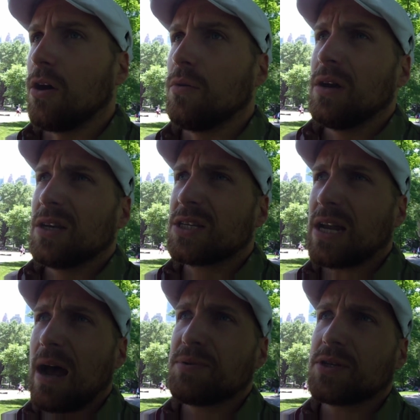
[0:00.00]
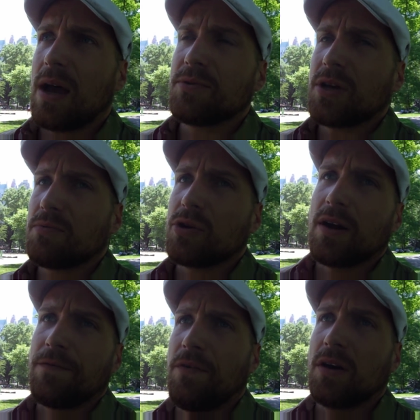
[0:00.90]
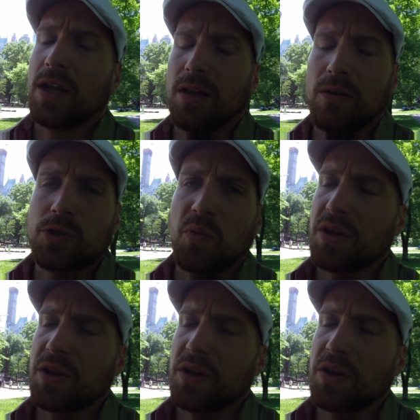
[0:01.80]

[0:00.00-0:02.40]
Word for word: you know, stop, stop, stop trying to fuck like a little